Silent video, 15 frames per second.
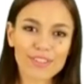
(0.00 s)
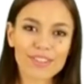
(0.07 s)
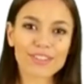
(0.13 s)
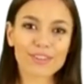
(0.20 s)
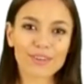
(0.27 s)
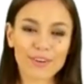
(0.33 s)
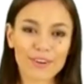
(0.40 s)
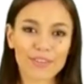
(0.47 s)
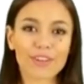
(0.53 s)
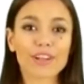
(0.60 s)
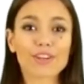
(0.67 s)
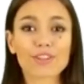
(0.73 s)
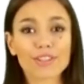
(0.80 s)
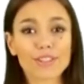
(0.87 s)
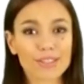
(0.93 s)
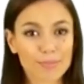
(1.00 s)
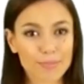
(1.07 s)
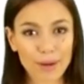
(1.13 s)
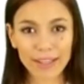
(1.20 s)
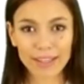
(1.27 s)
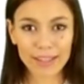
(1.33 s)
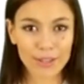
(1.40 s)
Since
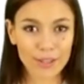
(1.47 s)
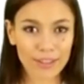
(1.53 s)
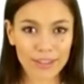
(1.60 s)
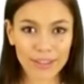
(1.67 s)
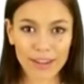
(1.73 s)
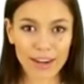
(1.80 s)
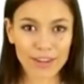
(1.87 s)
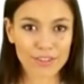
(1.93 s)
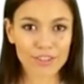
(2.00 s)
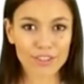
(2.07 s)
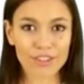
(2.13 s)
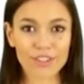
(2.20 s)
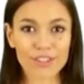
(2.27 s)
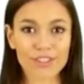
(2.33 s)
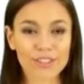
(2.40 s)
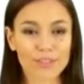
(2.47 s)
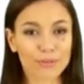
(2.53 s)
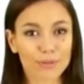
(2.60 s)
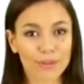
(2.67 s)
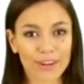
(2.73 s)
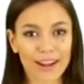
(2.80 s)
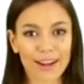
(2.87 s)
L-carnitine is related to
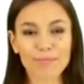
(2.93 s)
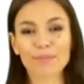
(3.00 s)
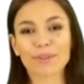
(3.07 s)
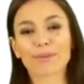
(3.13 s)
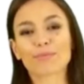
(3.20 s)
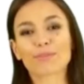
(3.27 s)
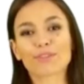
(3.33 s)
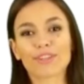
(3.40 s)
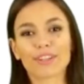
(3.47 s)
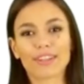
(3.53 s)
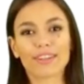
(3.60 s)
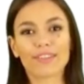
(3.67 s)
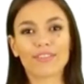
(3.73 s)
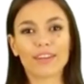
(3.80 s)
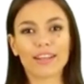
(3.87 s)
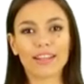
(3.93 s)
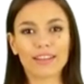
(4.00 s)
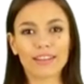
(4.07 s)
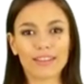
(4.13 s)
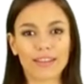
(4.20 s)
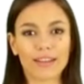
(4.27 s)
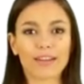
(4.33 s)
acetyl-L-carnitine, there is a
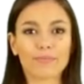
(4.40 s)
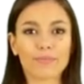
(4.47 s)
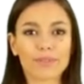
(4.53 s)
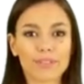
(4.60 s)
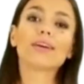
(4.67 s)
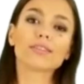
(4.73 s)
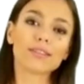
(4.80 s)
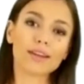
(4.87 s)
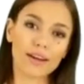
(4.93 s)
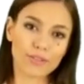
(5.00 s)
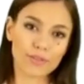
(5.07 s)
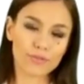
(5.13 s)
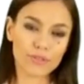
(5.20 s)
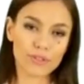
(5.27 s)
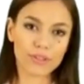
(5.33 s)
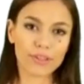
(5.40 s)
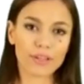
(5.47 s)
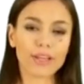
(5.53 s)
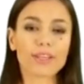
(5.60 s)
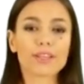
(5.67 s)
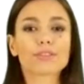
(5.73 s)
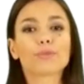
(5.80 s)
concern that this might also
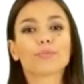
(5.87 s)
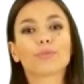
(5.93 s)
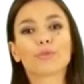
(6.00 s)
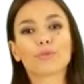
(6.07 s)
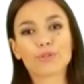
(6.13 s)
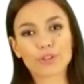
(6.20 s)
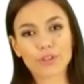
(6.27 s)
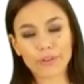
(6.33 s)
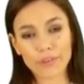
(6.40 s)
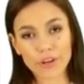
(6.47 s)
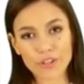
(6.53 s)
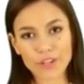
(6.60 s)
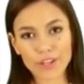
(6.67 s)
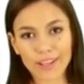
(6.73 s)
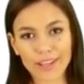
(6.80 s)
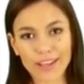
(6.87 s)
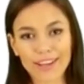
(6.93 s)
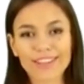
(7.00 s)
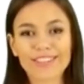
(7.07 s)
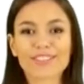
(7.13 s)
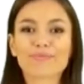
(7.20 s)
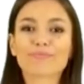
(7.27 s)
occur with
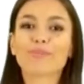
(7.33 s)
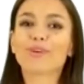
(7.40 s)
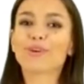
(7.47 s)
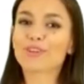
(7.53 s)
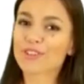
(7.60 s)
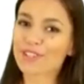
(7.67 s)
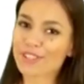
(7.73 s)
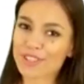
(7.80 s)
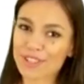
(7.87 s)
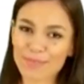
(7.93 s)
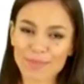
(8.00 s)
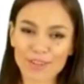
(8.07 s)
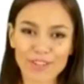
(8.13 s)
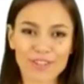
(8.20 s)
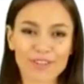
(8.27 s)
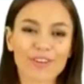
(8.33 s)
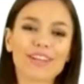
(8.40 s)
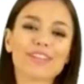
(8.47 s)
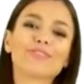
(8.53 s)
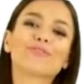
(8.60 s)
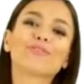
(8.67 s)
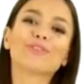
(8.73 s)
acetyl-L-carnitine. If you have
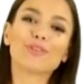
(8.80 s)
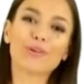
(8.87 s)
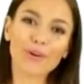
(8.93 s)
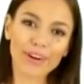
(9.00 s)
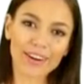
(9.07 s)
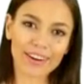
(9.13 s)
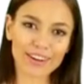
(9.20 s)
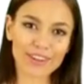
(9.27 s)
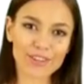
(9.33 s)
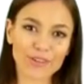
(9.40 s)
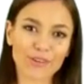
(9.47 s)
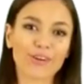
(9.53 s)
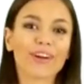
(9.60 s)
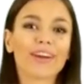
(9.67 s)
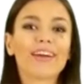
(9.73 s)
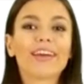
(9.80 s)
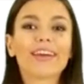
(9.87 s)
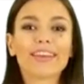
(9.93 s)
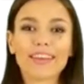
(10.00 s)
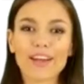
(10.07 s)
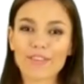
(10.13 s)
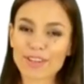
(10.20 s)
ever had a seizure, don't
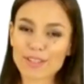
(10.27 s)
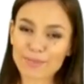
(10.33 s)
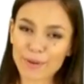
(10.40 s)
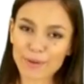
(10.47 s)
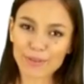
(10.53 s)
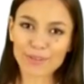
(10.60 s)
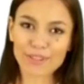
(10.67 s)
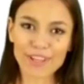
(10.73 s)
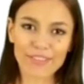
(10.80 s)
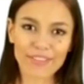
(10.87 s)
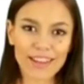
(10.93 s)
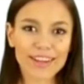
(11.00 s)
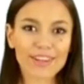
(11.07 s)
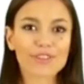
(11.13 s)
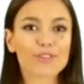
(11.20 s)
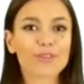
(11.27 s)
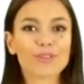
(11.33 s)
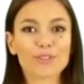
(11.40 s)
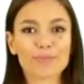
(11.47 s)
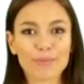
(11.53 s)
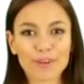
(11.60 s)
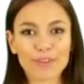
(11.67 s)
take acetyl-L-carnitine.
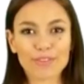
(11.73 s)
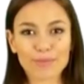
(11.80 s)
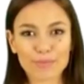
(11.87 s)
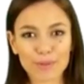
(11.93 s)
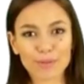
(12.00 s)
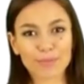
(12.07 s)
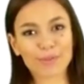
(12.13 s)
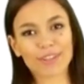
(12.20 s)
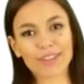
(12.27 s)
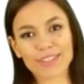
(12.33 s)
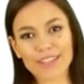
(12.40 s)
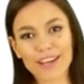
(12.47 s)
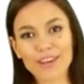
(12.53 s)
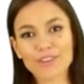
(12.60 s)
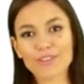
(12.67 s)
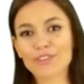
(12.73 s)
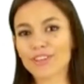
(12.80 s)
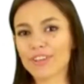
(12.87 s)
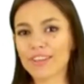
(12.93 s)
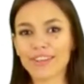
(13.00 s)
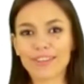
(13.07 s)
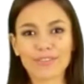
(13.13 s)

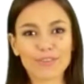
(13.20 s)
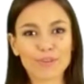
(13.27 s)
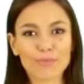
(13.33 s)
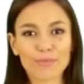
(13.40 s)
Interactions.